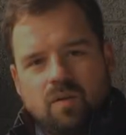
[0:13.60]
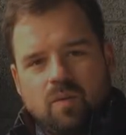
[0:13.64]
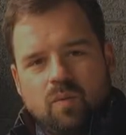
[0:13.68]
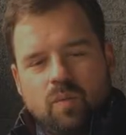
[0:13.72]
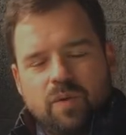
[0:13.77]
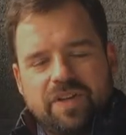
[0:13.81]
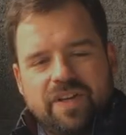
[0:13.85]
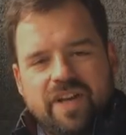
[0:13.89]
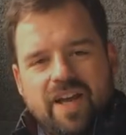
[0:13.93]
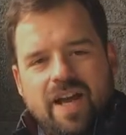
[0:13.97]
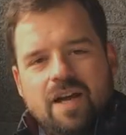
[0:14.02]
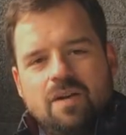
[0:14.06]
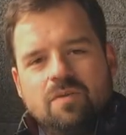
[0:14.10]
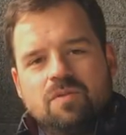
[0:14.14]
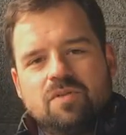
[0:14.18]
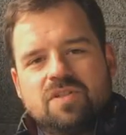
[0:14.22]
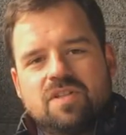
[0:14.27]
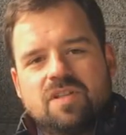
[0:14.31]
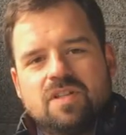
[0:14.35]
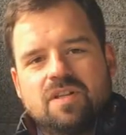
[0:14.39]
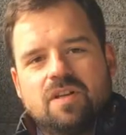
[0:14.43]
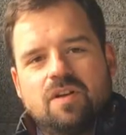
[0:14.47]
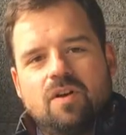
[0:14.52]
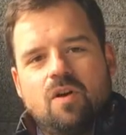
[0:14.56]
With the
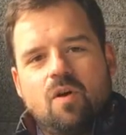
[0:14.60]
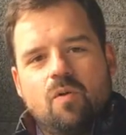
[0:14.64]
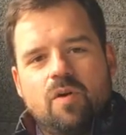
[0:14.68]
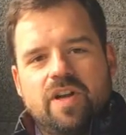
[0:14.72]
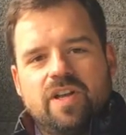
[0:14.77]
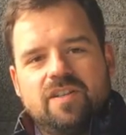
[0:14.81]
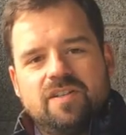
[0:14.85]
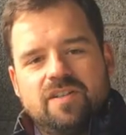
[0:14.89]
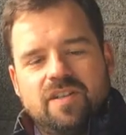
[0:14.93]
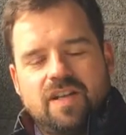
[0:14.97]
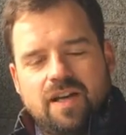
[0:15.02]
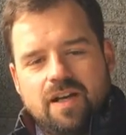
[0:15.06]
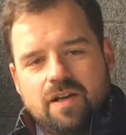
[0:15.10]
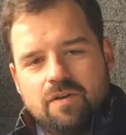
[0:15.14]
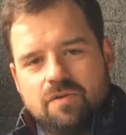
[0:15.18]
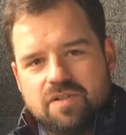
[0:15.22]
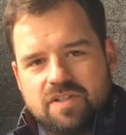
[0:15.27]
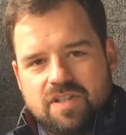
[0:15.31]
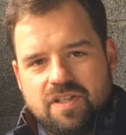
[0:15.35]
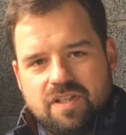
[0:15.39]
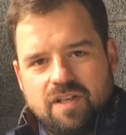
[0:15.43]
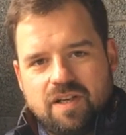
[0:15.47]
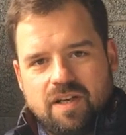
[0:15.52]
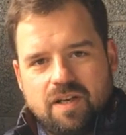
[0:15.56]
cows going into the
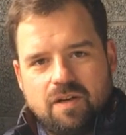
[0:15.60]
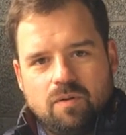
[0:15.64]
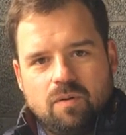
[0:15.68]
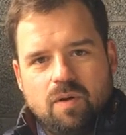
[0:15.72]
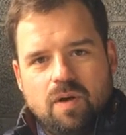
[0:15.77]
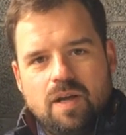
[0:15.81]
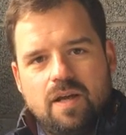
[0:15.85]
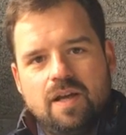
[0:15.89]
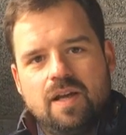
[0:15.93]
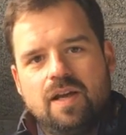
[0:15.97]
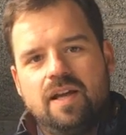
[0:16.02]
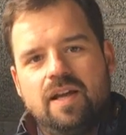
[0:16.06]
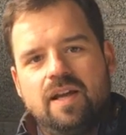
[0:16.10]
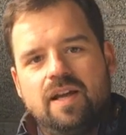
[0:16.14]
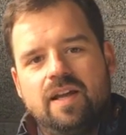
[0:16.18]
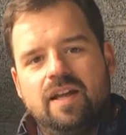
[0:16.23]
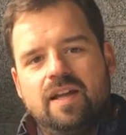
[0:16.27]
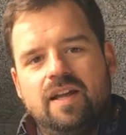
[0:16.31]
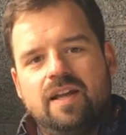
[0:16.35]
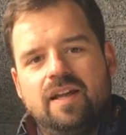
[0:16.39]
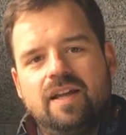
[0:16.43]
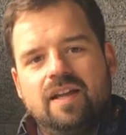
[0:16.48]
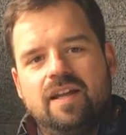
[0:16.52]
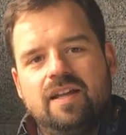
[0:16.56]
housing now,
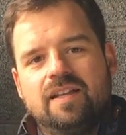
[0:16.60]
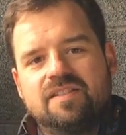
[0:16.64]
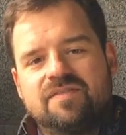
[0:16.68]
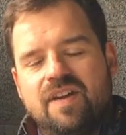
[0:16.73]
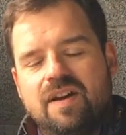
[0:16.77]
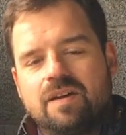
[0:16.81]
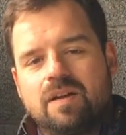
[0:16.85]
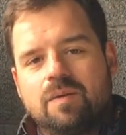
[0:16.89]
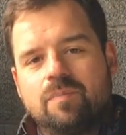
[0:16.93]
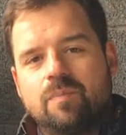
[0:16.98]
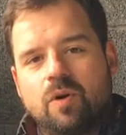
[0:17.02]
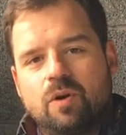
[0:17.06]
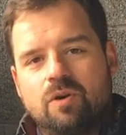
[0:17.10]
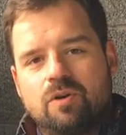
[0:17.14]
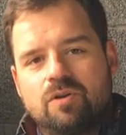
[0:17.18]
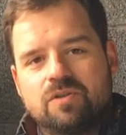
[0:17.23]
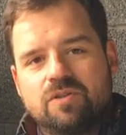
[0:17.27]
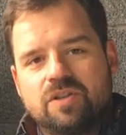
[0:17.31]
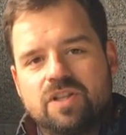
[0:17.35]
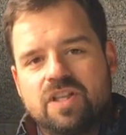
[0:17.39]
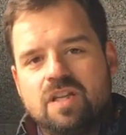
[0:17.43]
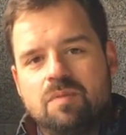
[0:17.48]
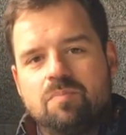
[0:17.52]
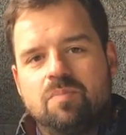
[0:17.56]
it's very important
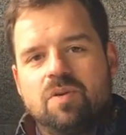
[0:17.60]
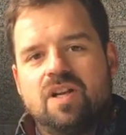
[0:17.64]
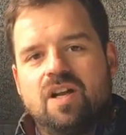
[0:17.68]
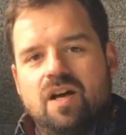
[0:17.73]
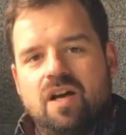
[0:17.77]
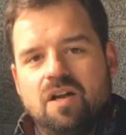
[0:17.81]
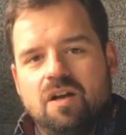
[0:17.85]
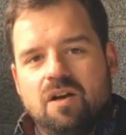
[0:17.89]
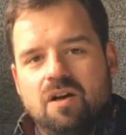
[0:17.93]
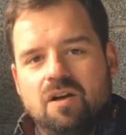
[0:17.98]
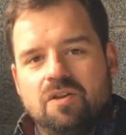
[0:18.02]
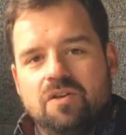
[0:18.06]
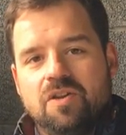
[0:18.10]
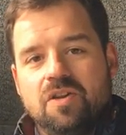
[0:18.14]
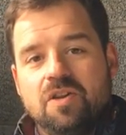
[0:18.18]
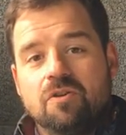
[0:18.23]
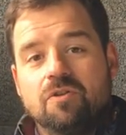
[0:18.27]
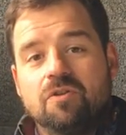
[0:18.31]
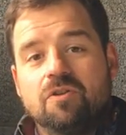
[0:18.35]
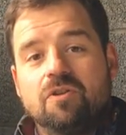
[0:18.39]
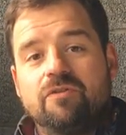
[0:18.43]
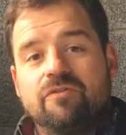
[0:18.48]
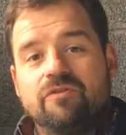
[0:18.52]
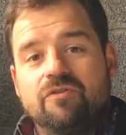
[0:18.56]
to keep an eye on the
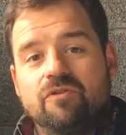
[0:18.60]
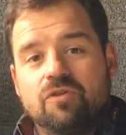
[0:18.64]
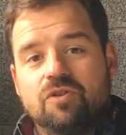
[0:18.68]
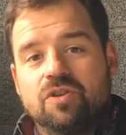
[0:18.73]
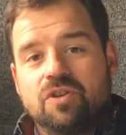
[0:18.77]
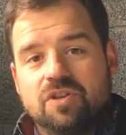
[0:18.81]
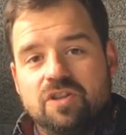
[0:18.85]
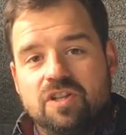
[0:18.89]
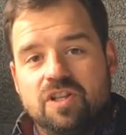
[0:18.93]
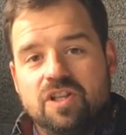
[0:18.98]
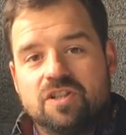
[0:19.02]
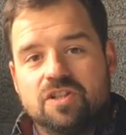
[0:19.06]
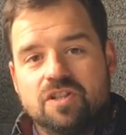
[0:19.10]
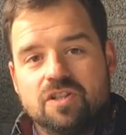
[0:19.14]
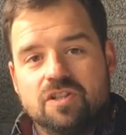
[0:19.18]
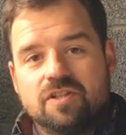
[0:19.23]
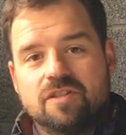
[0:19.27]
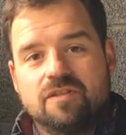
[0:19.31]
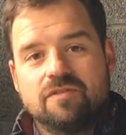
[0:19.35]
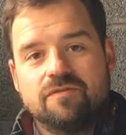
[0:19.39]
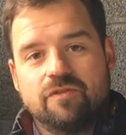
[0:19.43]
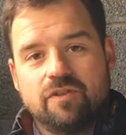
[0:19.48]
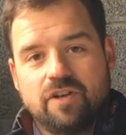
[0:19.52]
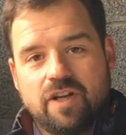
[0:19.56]
underfoot
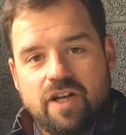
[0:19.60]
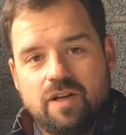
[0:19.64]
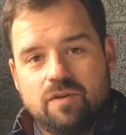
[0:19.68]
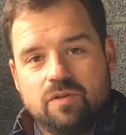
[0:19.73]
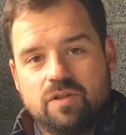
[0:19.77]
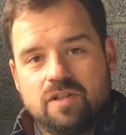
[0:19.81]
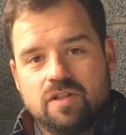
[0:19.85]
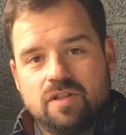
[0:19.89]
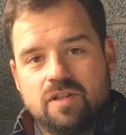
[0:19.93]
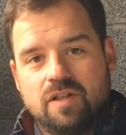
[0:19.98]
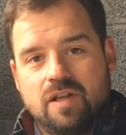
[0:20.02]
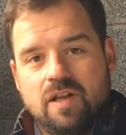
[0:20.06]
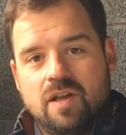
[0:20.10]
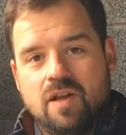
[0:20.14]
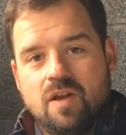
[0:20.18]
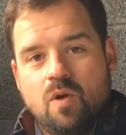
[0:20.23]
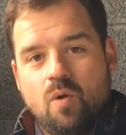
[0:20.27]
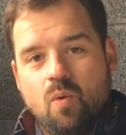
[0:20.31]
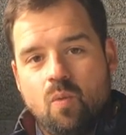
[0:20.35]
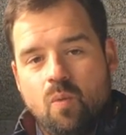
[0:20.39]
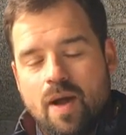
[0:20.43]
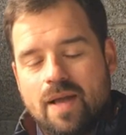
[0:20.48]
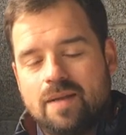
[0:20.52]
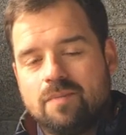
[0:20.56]
conditions for cows.
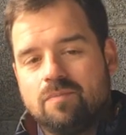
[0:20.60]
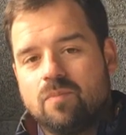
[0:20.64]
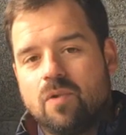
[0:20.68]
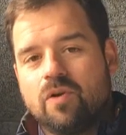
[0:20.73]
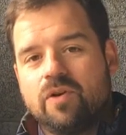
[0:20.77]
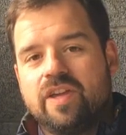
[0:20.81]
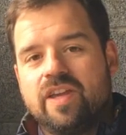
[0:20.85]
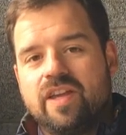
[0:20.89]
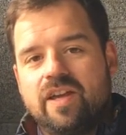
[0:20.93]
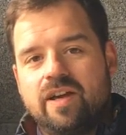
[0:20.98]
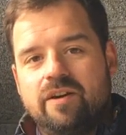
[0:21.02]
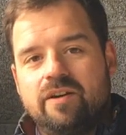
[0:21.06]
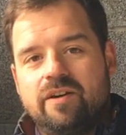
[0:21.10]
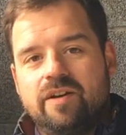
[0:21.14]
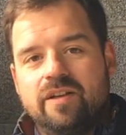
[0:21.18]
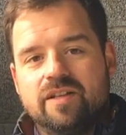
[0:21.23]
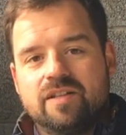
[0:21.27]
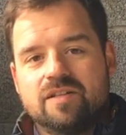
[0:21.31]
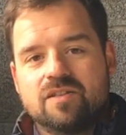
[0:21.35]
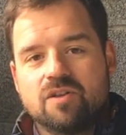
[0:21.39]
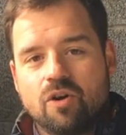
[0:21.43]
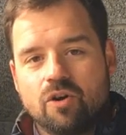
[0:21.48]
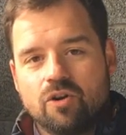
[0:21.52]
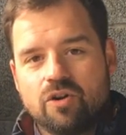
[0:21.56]
Wet, mucky
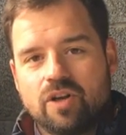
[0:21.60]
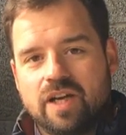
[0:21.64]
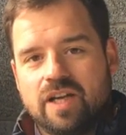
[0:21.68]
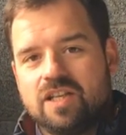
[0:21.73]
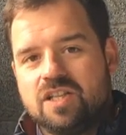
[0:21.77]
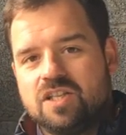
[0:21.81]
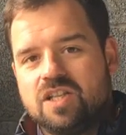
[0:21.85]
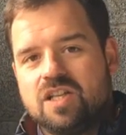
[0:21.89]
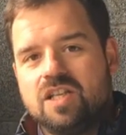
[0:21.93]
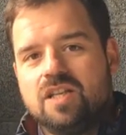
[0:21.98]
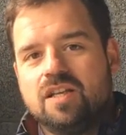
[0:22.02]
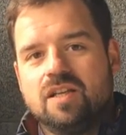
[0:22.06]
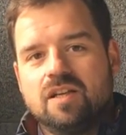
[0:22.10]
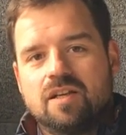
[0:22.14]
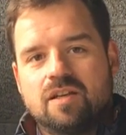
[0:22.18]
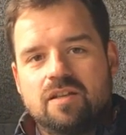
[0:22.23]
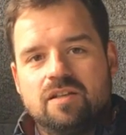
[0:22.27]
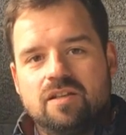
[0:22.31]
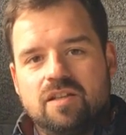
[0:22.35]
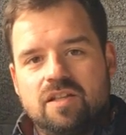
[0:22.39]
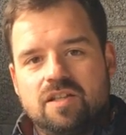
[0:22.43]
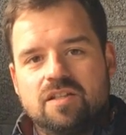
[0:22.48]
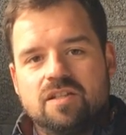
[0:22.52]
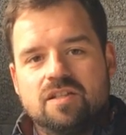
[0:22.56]
areas, unhygienic
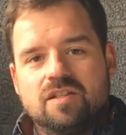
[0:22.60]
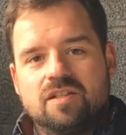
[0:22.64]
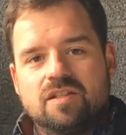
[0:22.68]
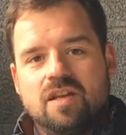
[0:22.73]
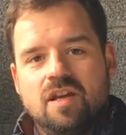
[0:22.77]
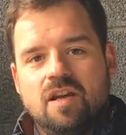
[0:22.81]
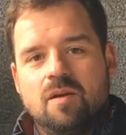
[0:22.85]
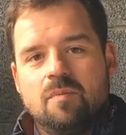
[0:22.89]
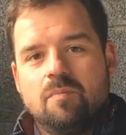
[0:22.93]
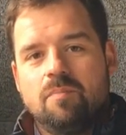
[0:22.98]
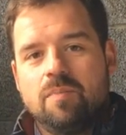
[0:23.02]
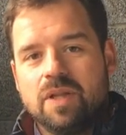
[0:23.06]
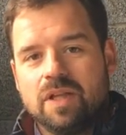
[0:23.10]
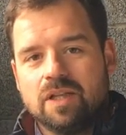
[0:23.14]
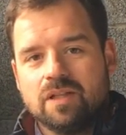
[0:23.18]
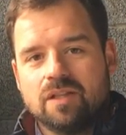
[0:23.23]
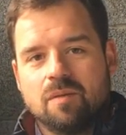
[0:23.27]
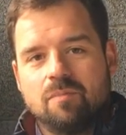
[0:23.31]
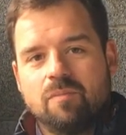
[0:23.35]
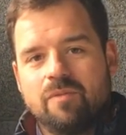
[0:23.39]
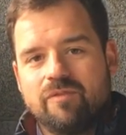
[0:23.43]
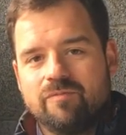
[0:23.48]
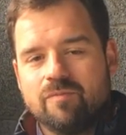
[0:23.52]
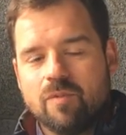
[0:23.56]
conditions,
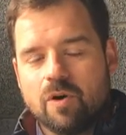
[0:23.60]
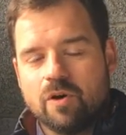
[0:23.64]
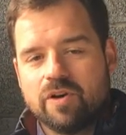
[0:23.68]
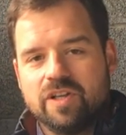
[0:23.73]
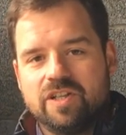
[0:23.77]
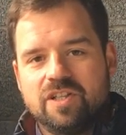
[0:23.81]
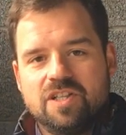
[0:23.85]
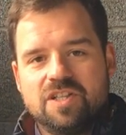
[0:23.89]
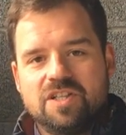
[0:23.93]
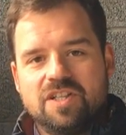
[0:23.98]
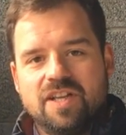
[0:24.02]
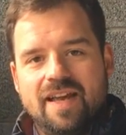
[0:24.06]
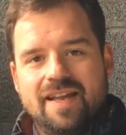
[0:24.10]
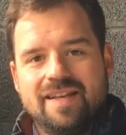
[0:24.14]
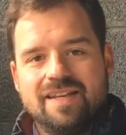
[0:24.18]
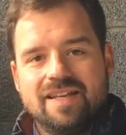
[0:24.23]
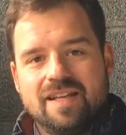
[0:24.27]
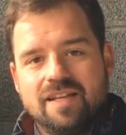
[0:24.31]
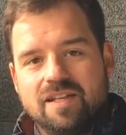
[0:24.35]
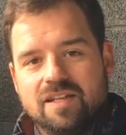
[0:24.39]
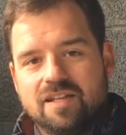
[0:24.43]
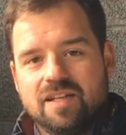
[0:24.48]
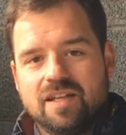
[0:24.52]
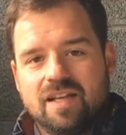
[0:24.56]
build-up of muck in the shed
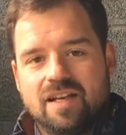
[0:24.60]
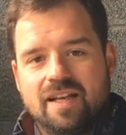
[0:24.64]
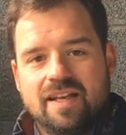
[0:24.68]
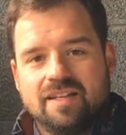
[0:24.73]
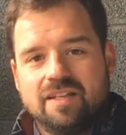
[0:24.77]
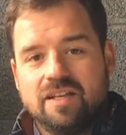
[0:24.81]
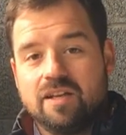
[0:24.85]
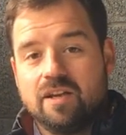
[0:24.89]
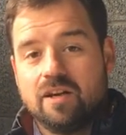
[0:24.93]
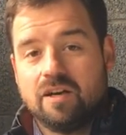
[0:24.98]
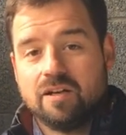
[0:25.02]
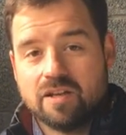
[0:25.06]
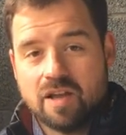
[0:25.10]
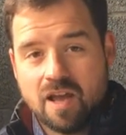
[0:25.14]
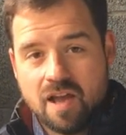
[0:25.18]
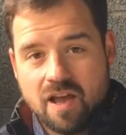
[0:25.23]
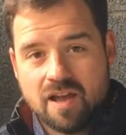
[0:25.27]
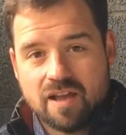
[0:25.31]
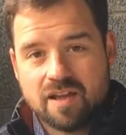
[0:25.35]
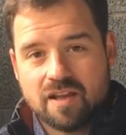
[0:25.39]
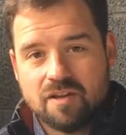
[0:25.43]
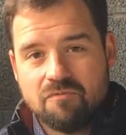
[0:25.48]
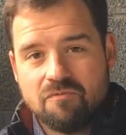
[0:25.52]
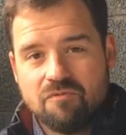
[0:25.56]
and in the collecting yard
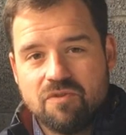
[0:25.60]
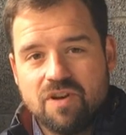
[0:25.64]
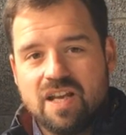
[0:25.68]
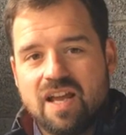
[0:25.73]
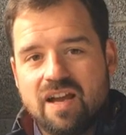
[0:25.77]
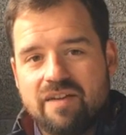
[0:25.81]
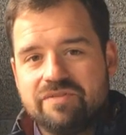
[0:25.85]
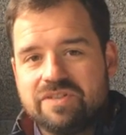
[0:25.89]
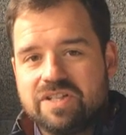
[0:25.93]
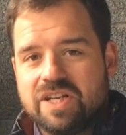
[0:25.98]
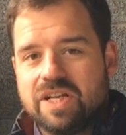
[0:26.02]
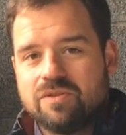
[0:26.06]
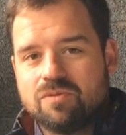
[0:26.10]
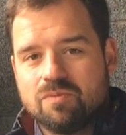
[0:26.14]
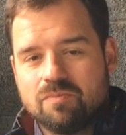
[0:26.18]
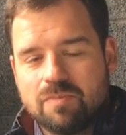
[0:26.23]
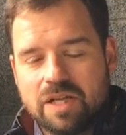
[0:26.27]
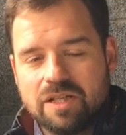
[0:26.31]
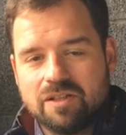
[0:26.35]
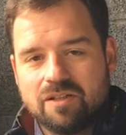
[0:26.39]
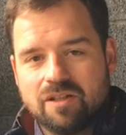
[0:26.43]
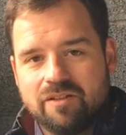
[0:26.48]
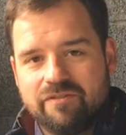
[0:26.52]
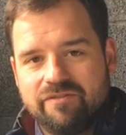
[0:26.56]
can really have a
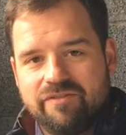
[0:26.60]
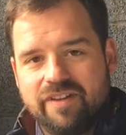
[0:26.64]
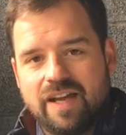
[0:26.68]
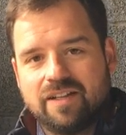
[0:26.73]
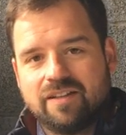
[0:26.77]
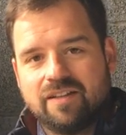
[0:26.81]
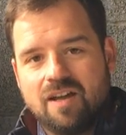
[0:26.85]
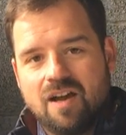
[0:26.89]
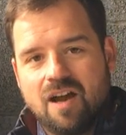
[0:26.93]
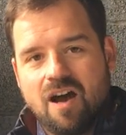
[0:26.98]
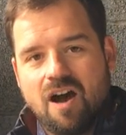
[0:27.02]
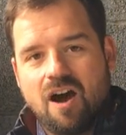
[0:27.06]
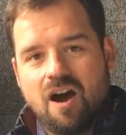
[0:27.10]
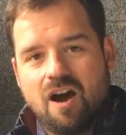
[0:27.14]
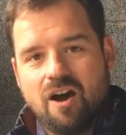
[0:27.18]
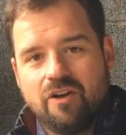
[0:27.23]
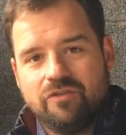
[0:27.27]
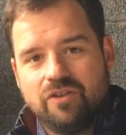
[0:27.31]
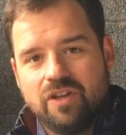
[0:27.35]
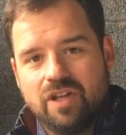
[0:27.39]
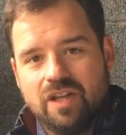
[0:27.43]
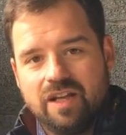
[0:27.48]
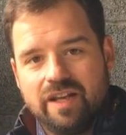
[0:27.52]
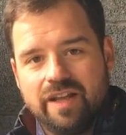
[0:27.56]
detrimental effect
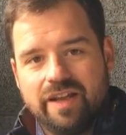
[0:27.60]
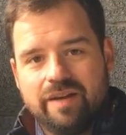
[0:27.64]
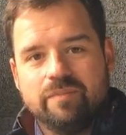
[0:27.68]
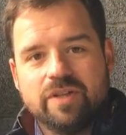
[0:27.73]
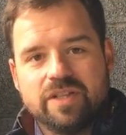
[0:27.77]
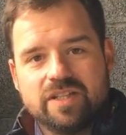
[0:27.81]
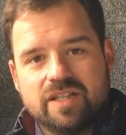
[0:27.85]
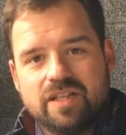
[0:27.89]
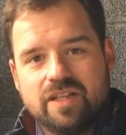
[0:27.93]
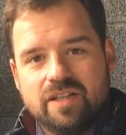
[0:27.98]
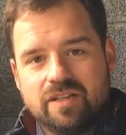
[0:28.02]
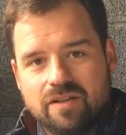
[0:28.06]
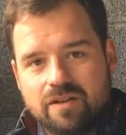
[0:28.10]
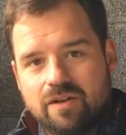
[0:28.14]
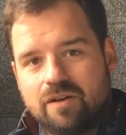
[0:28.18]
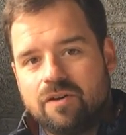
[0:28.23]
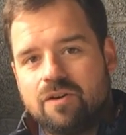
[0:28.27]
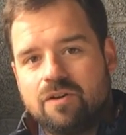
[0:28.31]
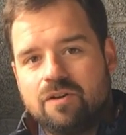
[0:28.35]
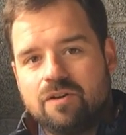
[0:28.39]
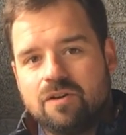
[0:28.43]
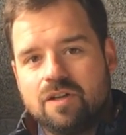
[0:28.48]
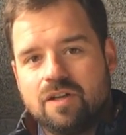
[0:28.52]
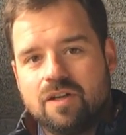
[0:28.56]
on lameness in the
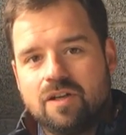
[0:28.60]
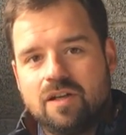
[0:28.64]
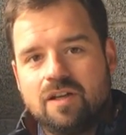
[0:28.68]
herd.